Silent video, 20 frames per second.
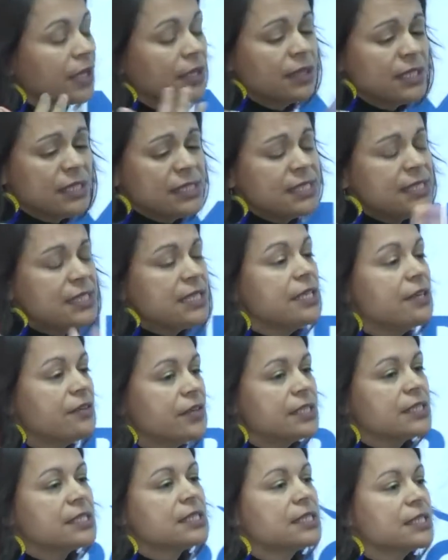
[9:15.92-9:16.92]
the
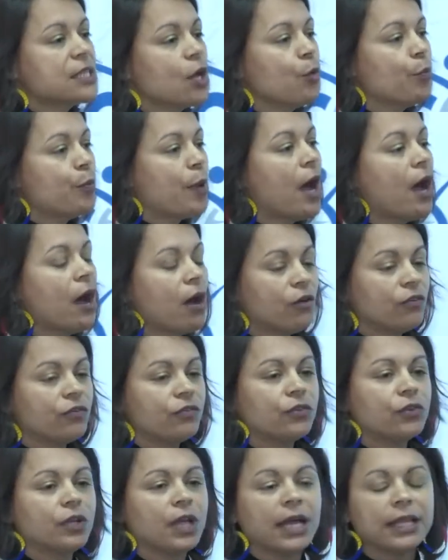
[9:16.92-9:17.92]
series is so
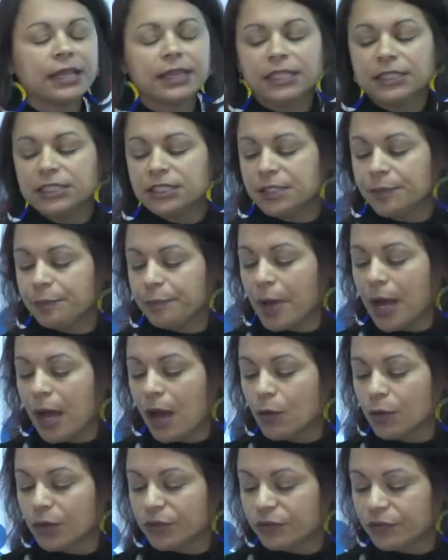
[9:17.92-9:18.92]
powerful. I think she
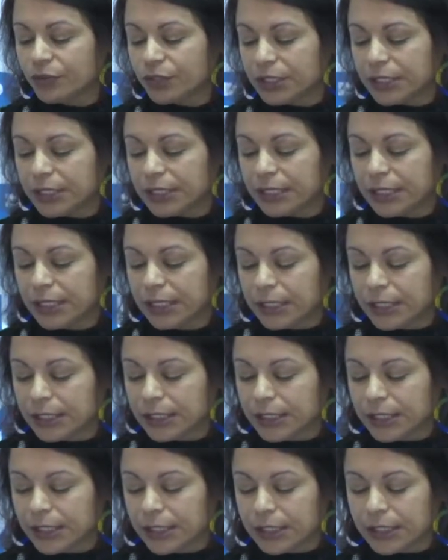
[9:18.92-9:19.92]
powerfully,
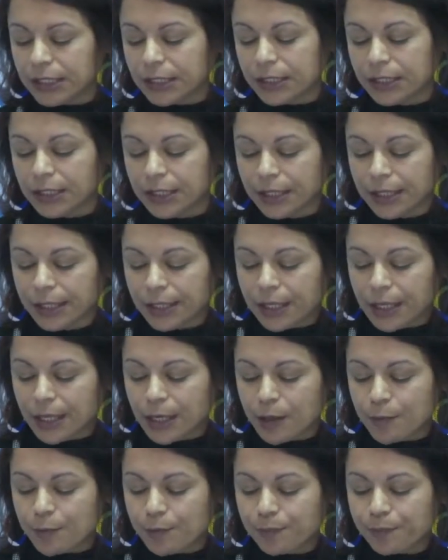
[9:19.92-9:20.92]
yeah,
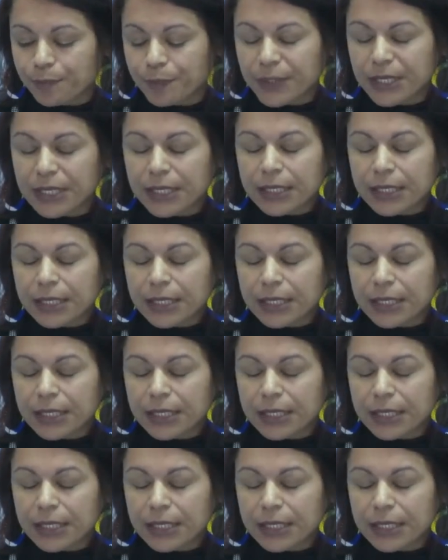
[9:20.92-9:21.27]
um,